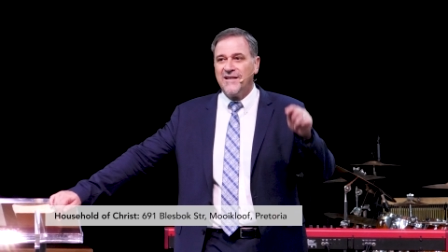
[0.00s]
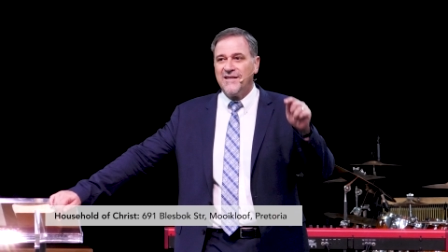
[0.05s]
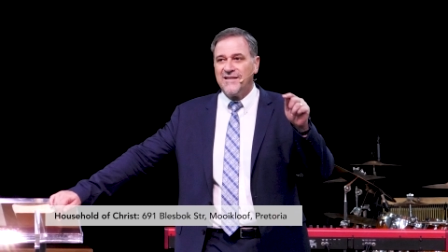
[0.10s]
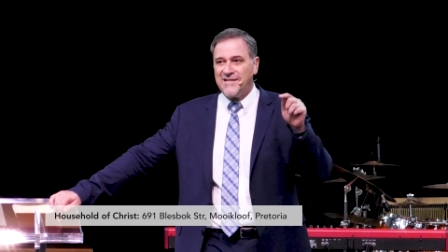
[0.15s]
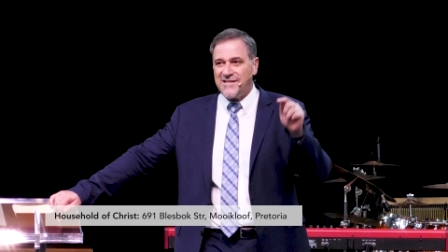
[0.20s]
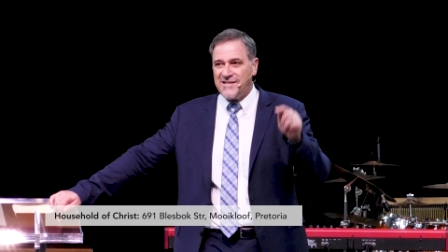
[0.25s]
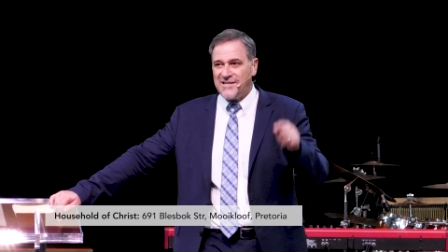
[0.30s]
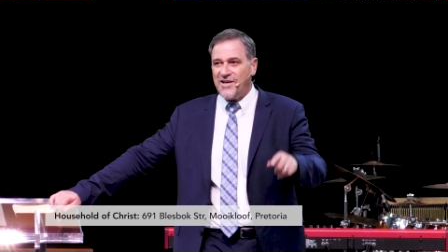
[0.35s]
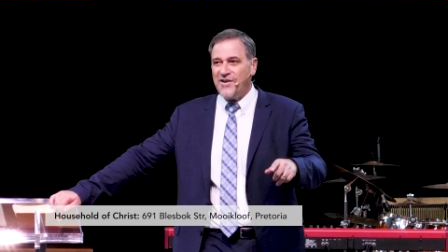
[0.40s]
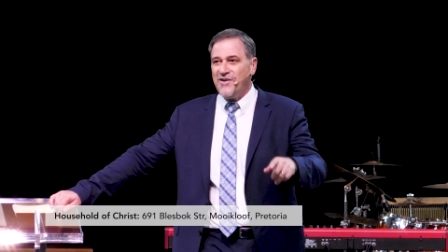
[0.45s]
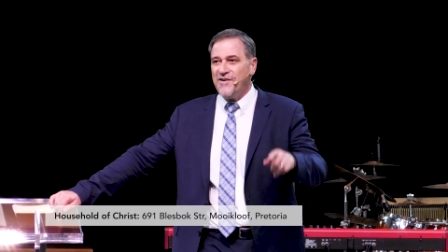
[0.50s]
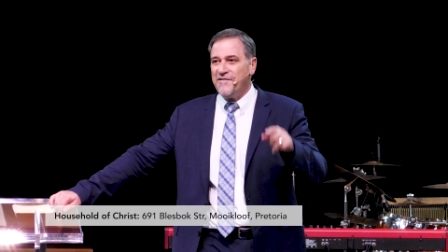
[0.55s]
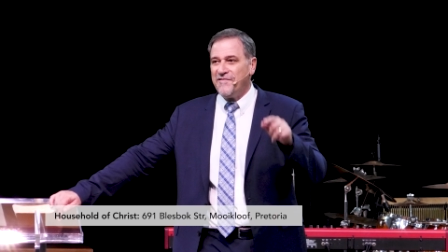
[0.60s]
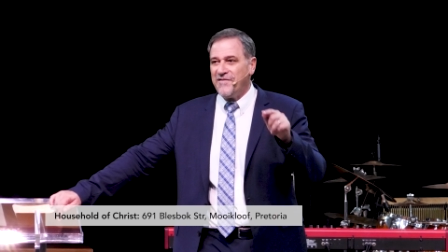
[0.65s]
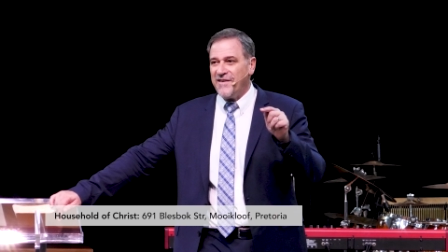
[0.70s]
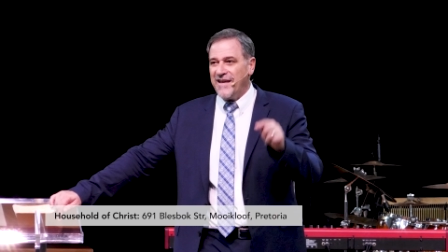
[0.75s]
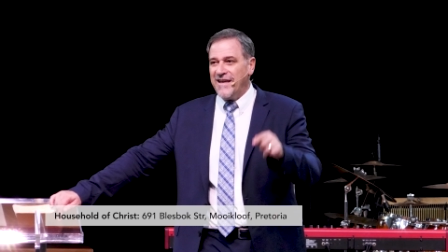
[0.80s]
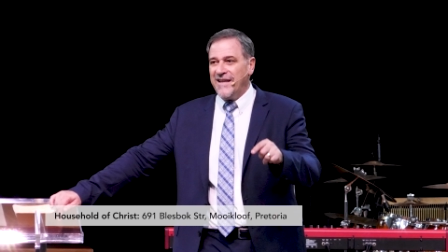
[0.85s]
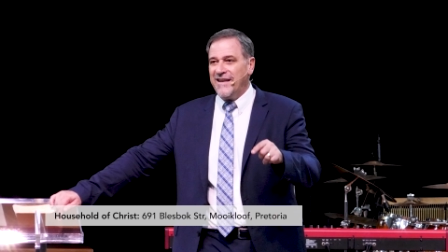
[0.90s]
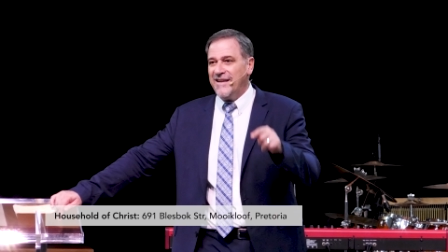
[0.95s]
serve
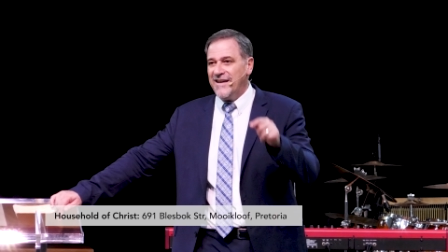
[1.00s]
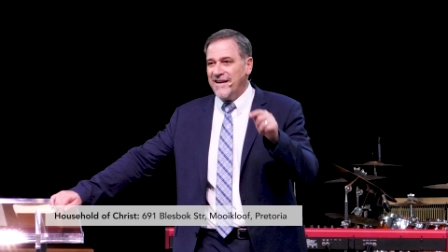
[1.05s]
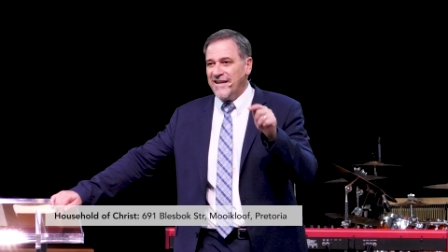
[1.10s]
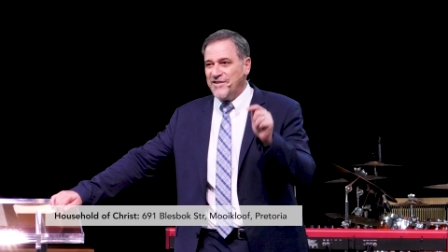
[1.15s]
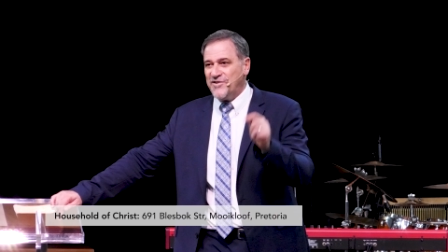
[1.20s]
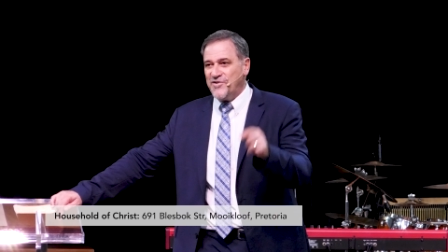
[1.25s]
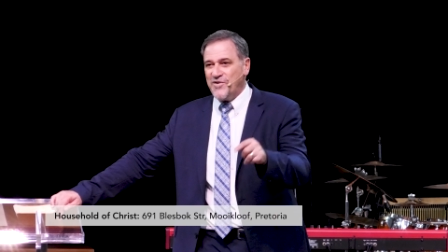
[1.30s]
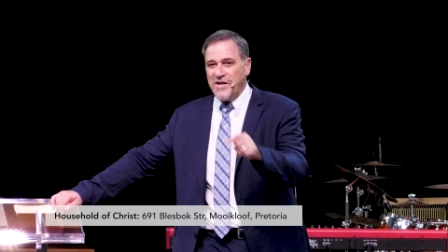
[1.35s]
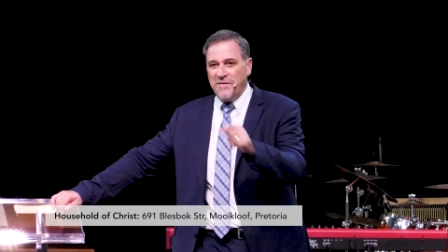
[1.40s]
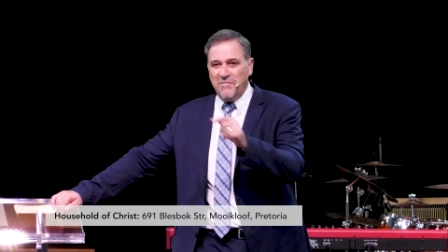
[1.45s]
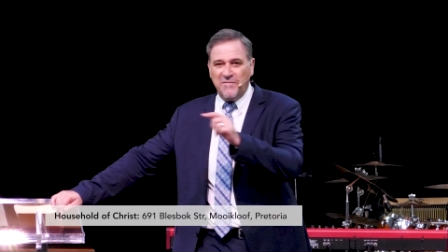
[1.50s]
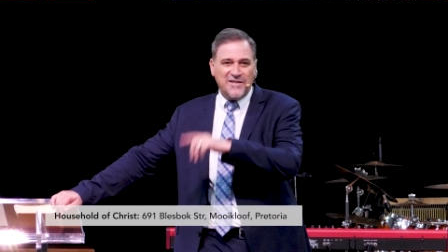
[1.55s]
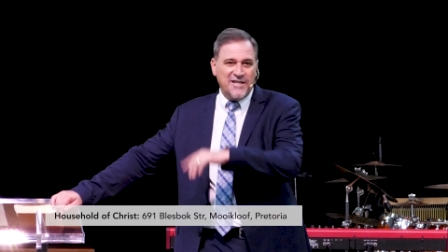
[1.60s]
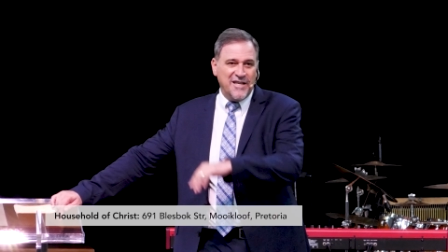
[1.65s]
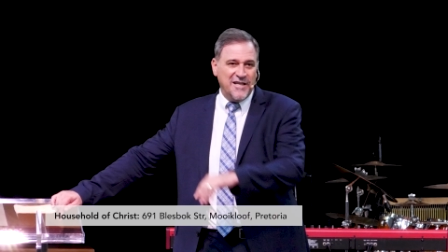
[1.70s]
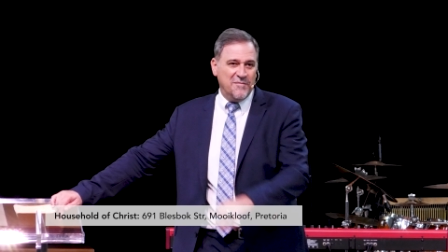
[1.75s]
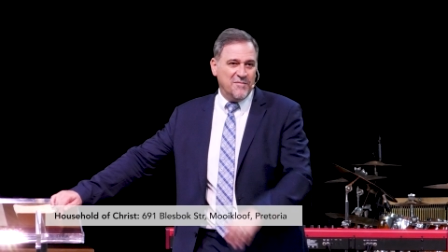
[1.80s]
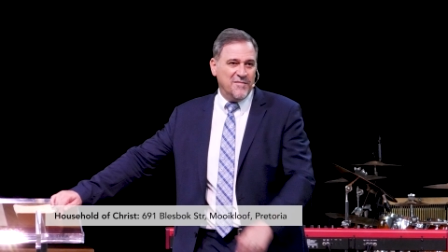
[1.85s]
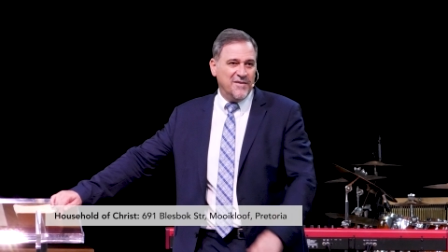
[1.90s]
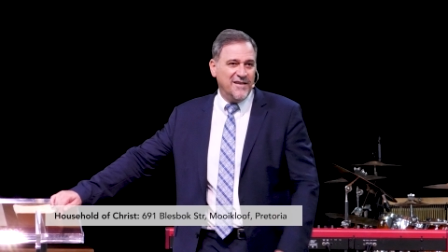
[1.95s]
in a dream
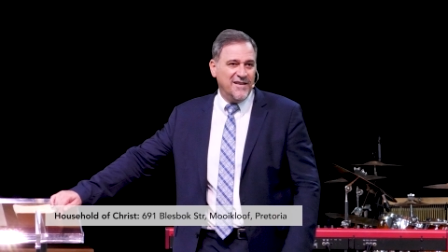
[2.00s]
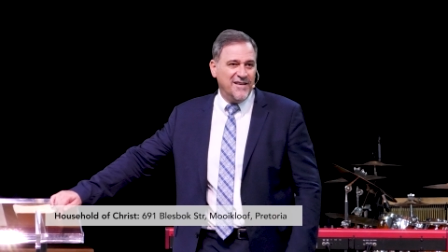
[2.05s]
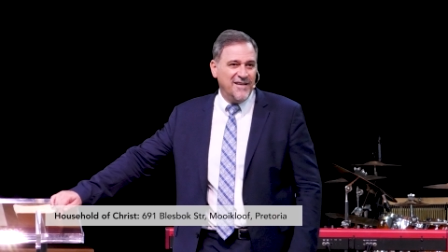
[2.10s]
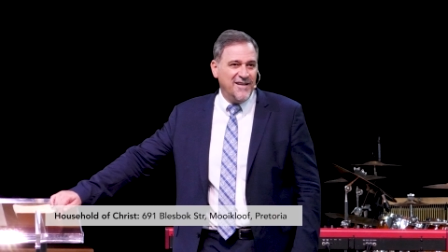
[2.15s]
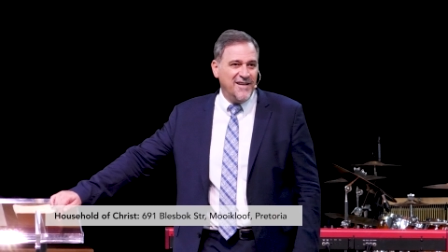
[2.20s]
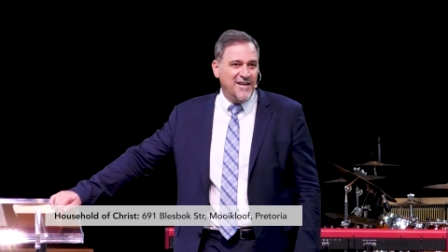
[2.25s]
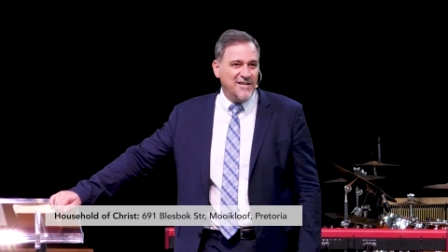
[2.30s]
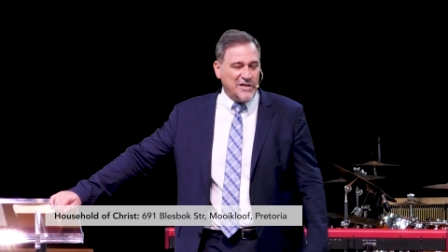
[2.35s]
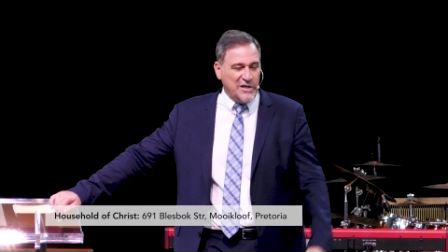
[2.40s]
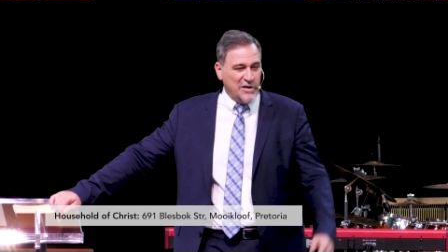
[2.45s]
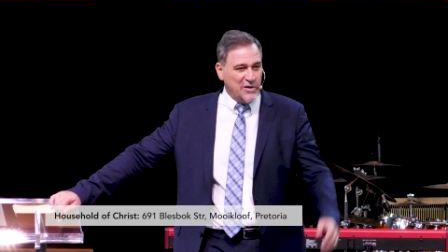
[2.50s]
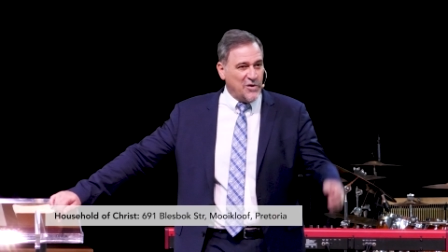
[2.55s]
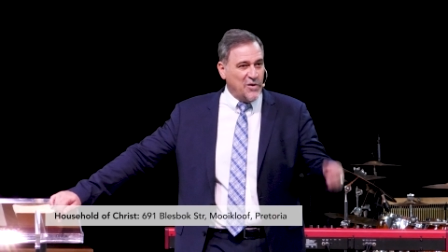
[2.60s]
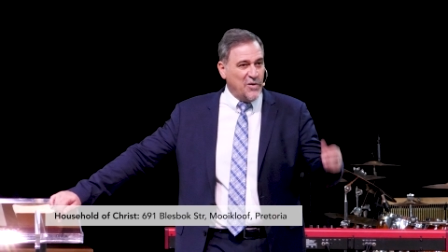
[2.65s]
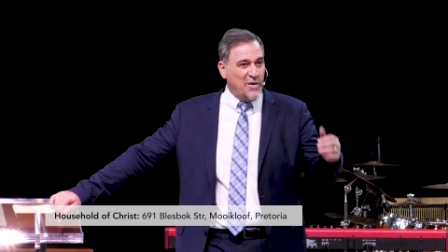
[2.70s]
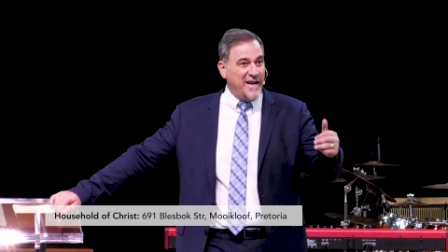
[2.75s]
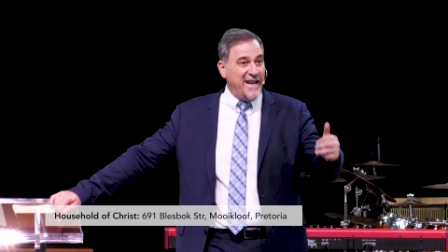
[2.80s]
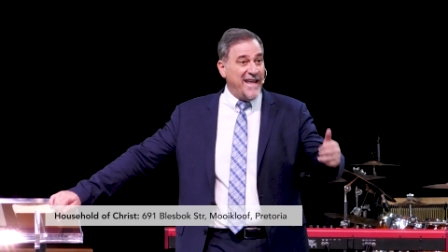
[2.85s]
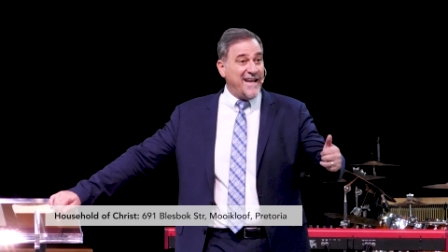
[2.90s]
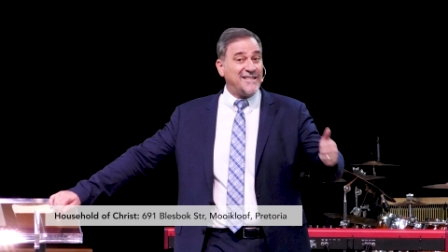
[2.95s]
team. So you
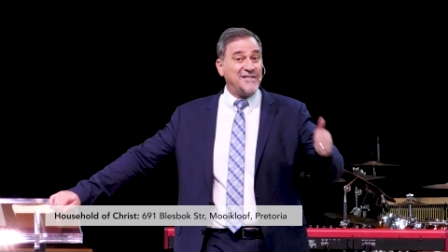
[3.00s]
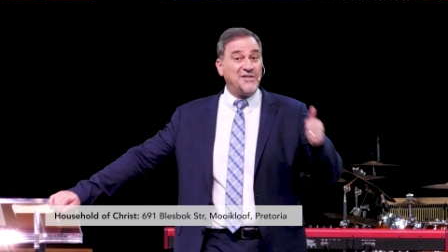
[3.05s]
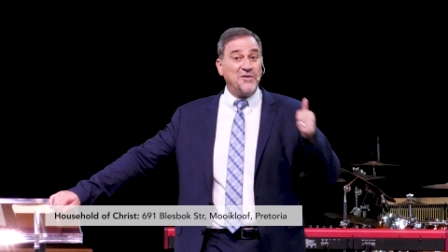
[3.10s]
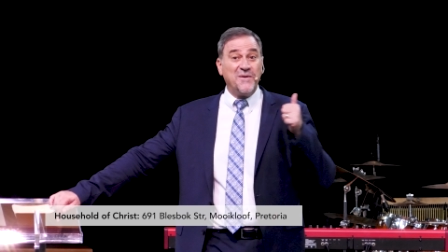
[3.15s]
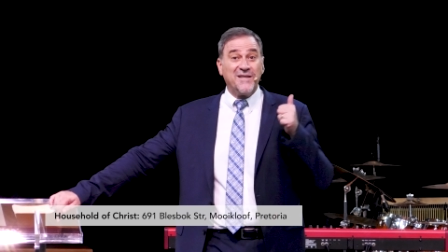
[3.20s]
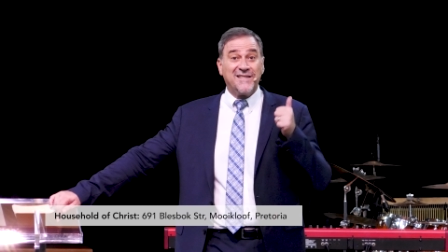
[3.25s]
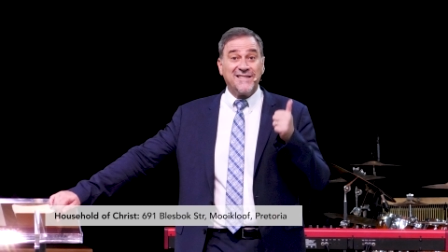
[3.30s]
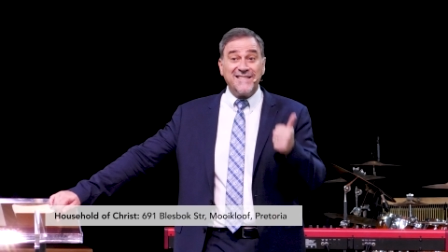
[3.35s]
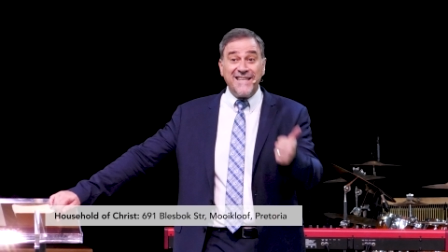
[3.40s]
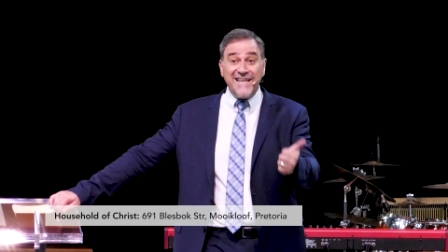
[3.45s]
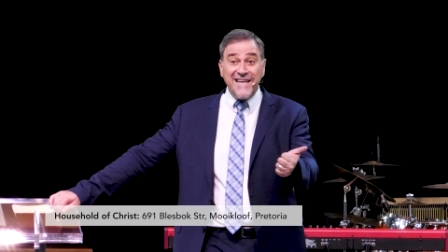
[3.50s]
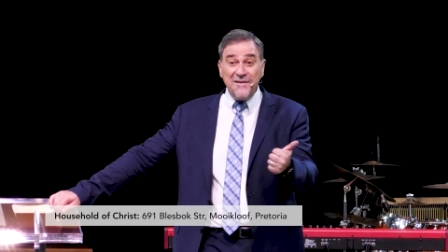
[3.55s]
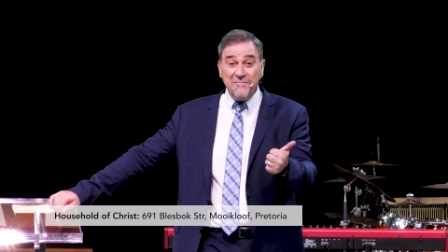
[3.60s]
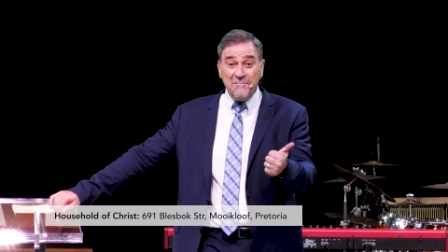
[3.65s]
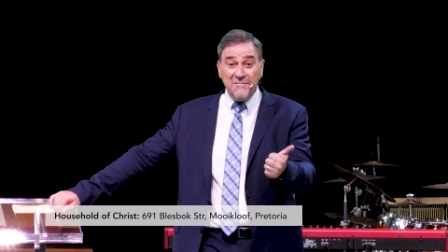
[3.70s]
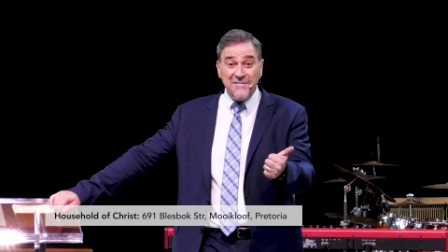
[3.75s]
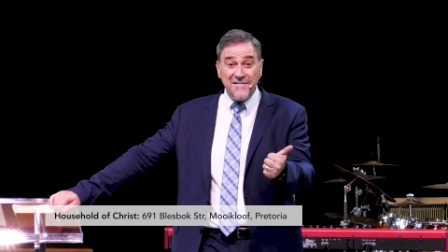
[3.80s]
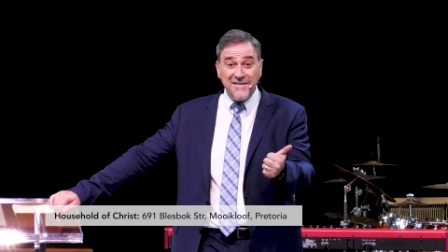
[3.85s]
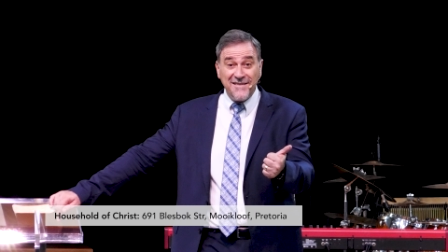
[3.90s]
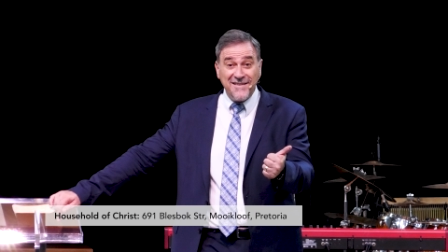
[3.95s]
connect to a
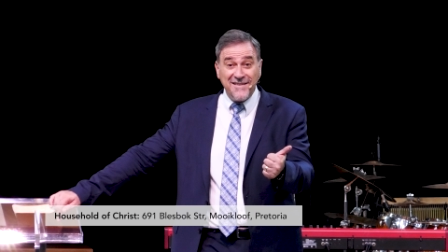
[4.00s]
team